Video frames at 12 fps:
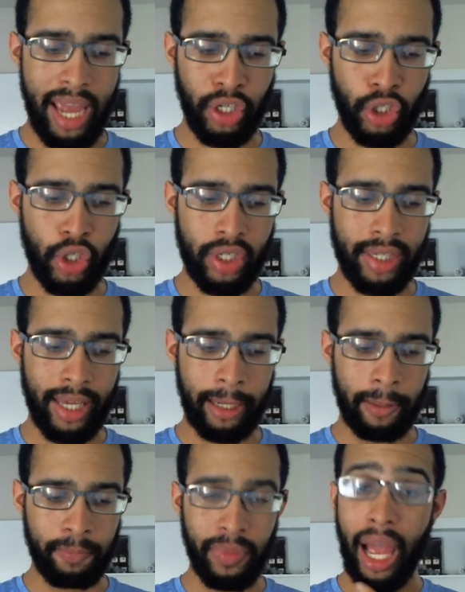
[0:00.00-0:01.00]
It's just
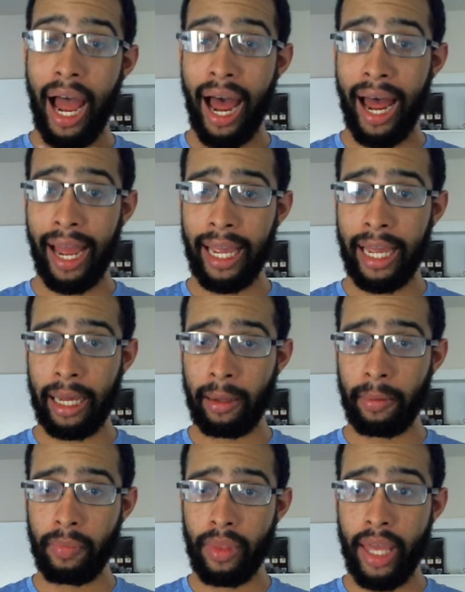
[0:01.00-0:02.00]
like, I
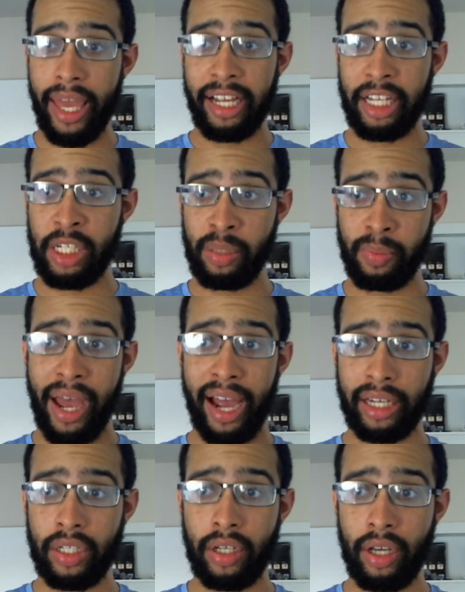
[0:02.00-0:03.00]

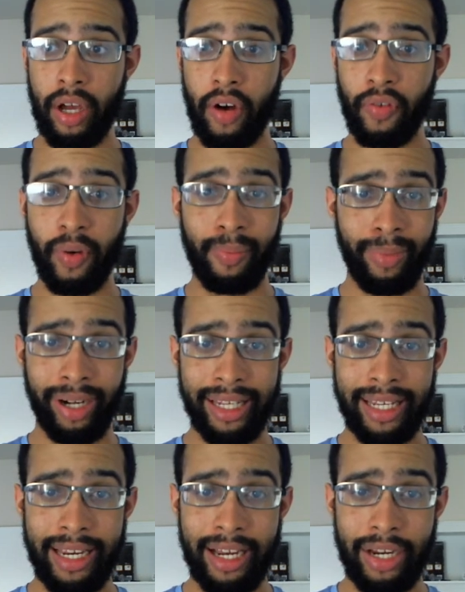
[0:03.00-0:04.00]
expect for
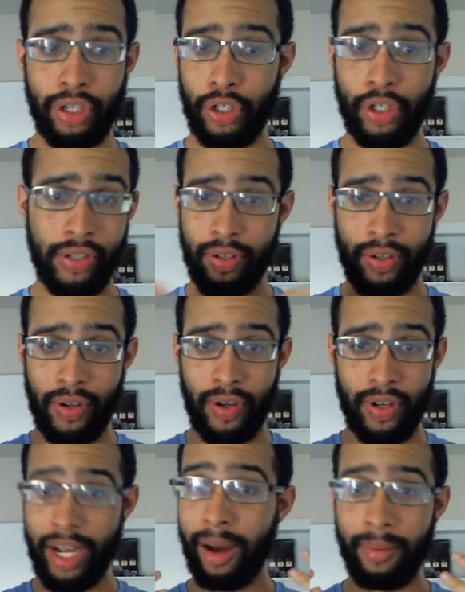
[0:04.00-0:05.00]
money to just
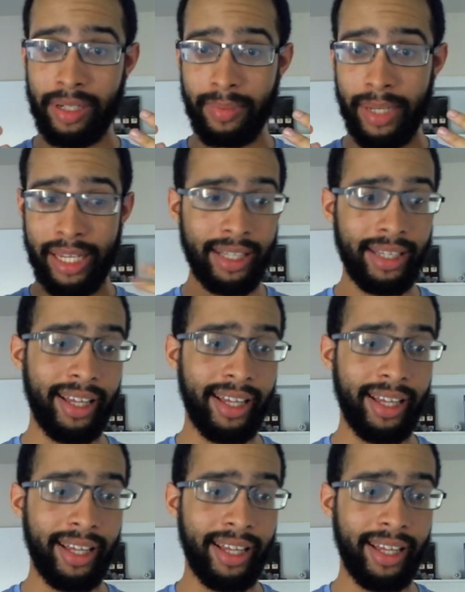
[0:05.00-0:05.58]
come to me.